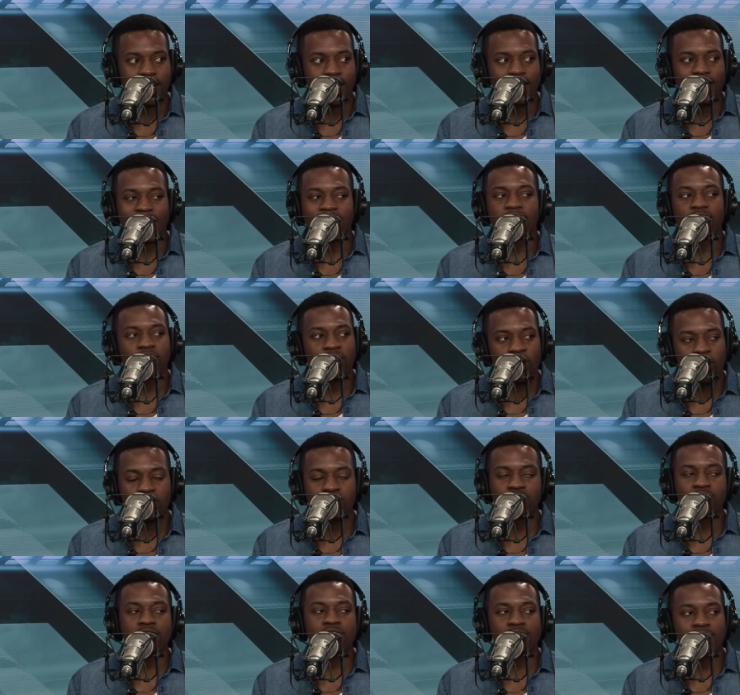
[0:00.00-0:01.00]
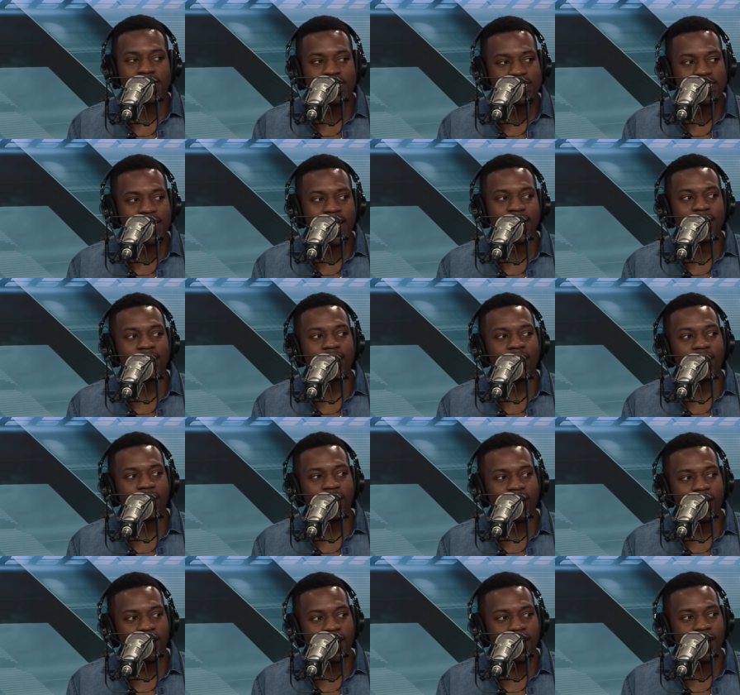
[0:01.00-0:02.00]
Like the cultural reset. I like the
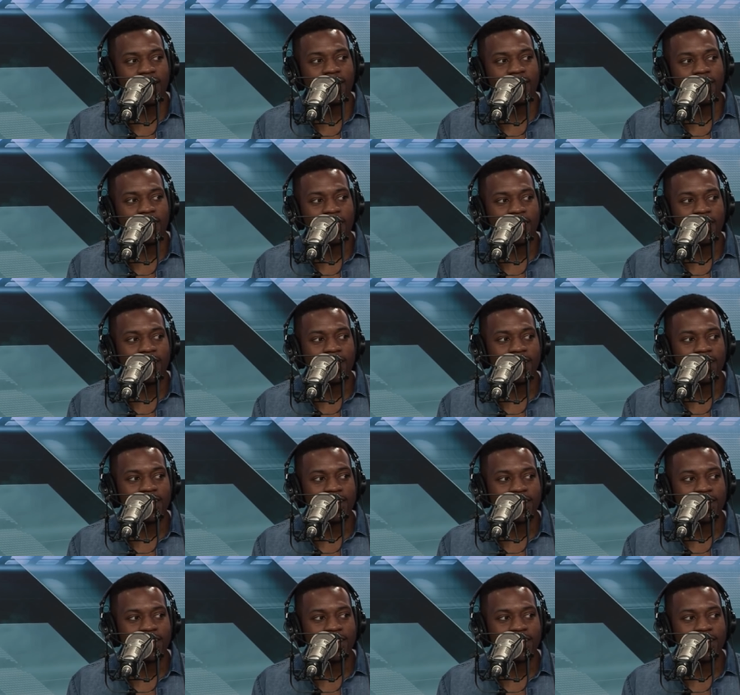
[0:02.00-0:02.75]
T-shirts I have from the playoff